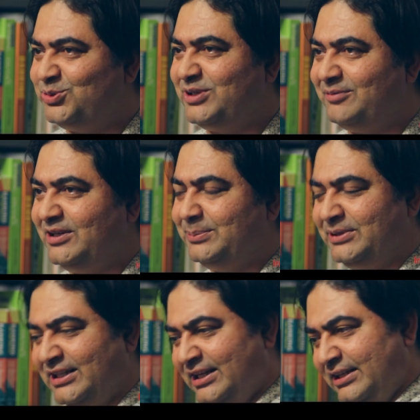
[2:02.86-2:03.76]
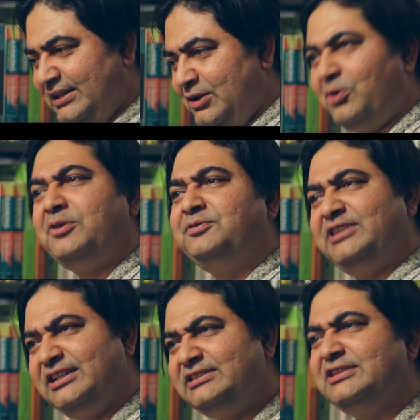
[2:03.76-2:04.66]
to develop, a lot of
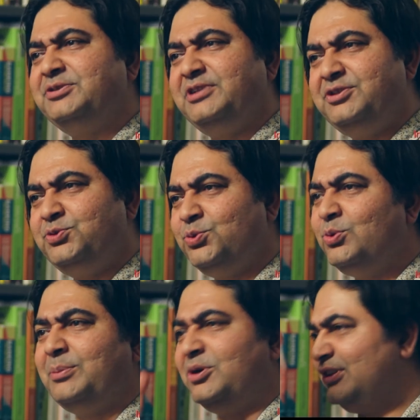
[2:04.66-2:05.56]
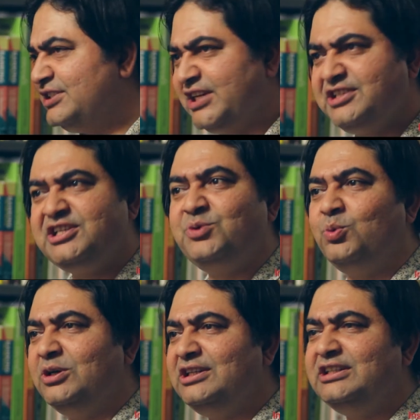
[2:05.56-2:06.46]
things that you need to know about the changing
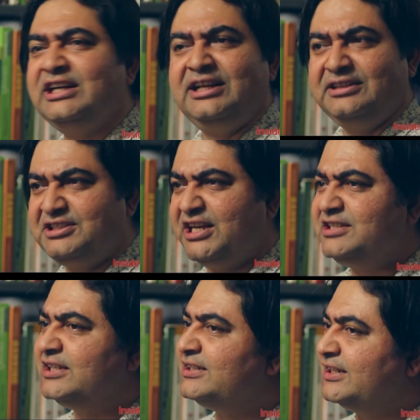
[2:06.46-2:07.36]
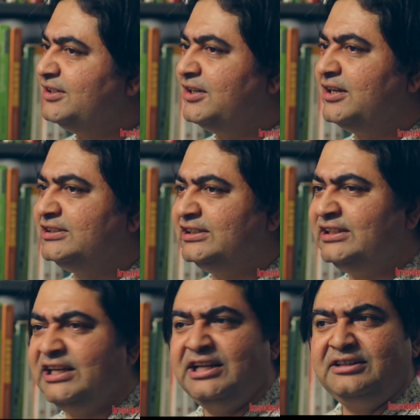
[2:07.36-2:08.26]
world, the changing
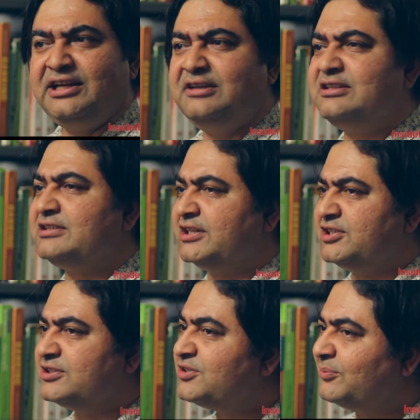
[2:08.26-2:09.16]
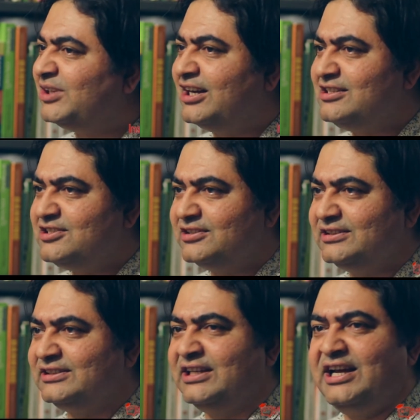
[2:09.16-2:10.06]
technology, the intersections of the
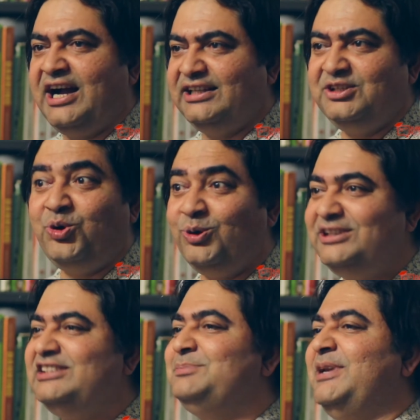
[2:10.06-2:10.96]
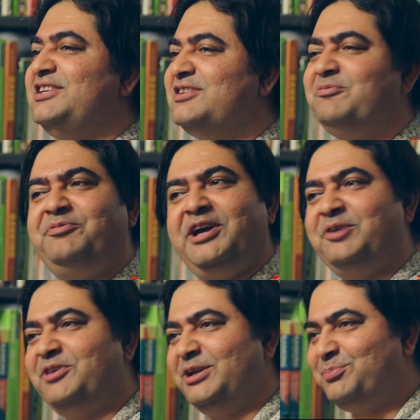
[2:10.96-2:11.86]
cultures, I think all these plays a very,
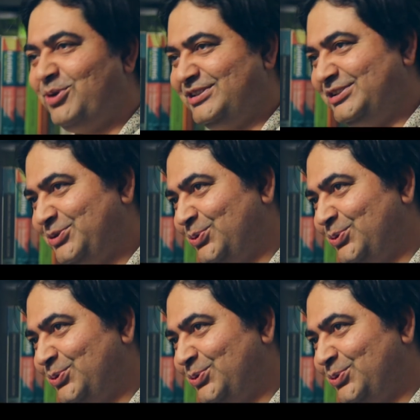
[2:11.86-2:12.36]
very important